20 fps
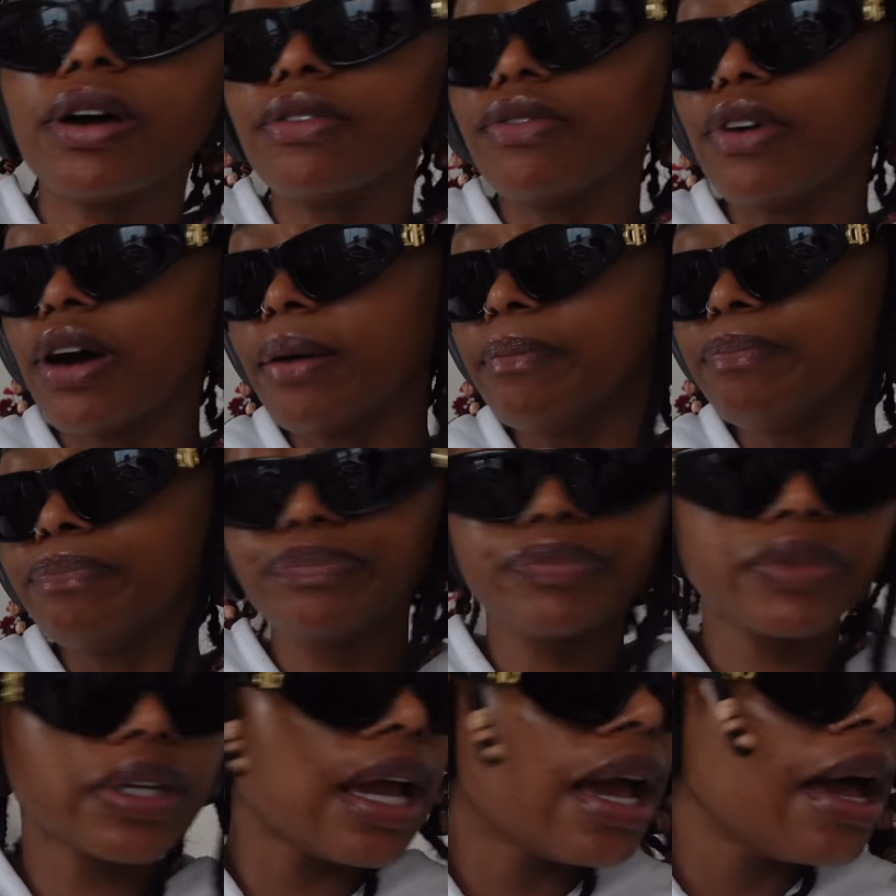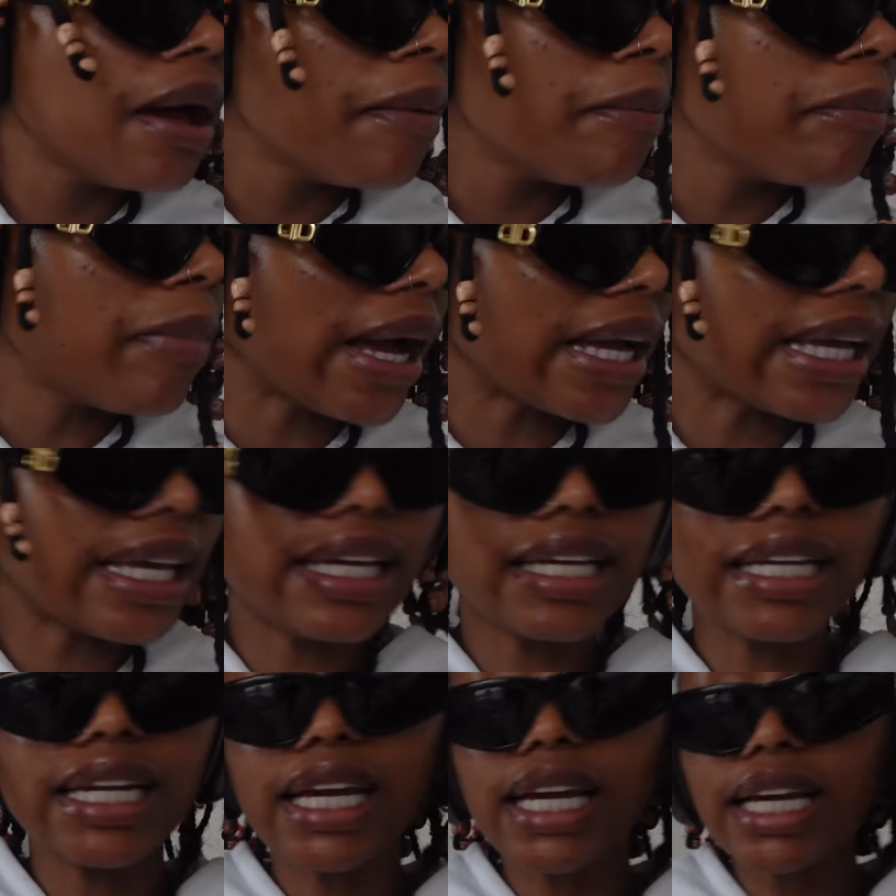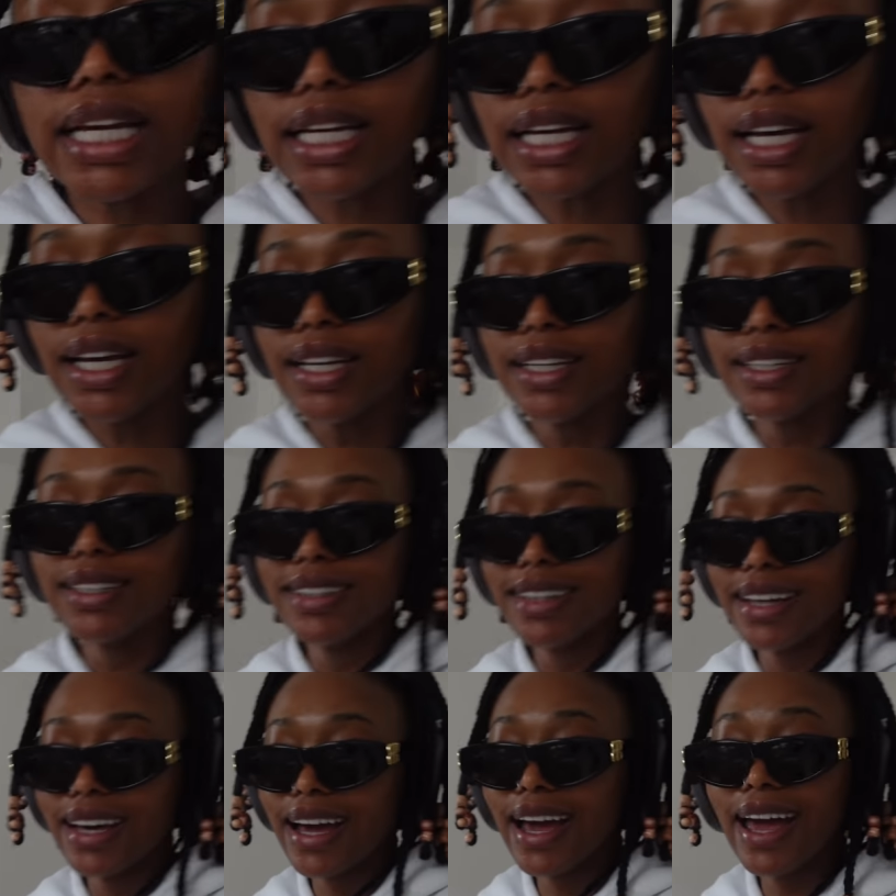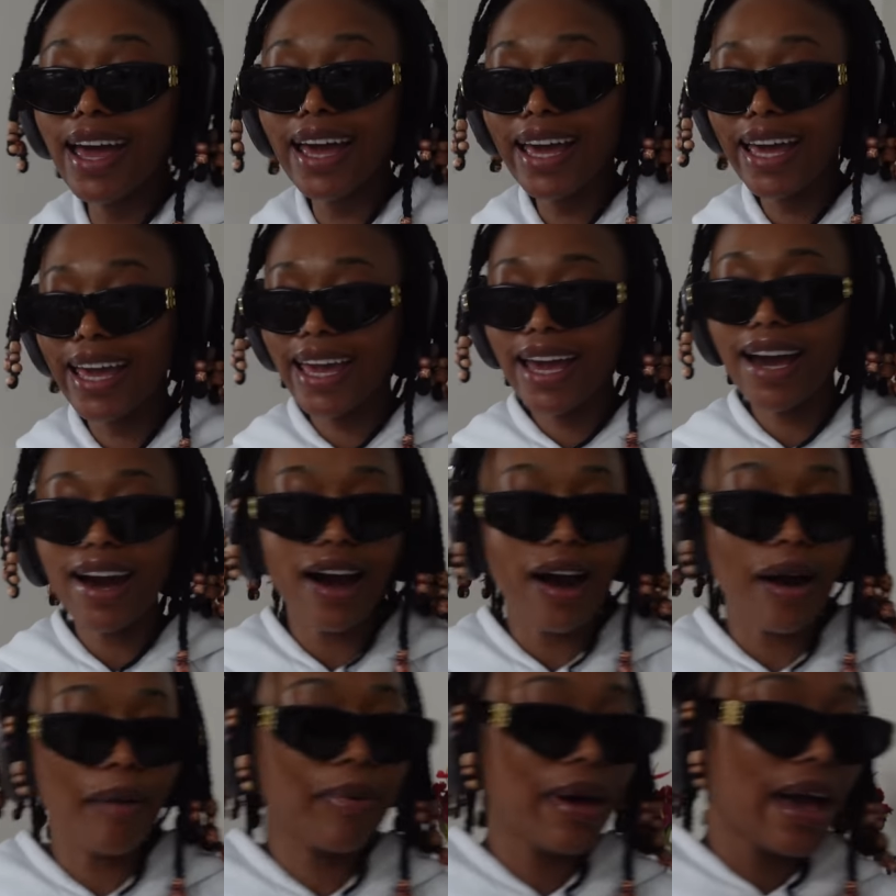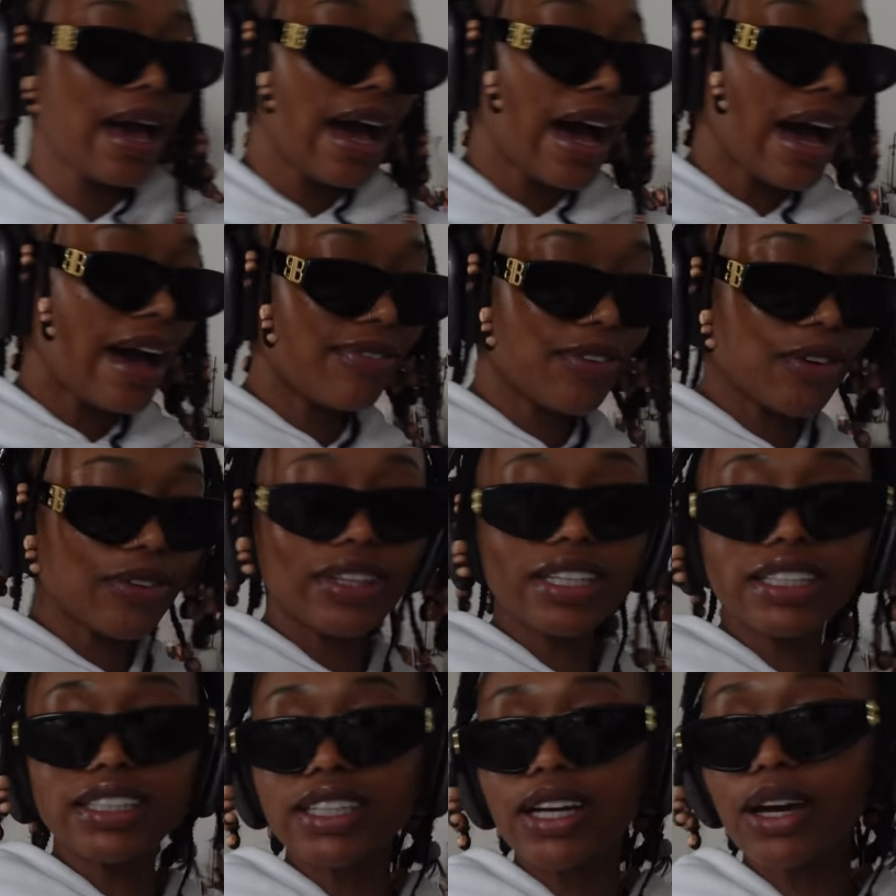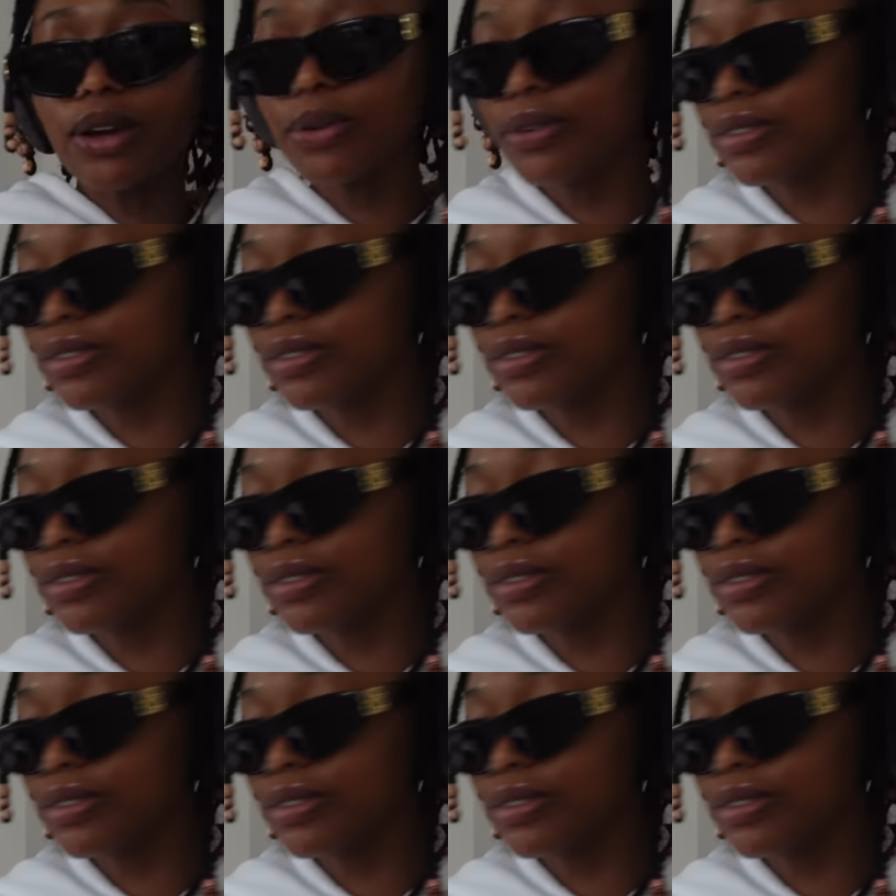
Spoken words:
of Maggi in it. Heat up, have it on the side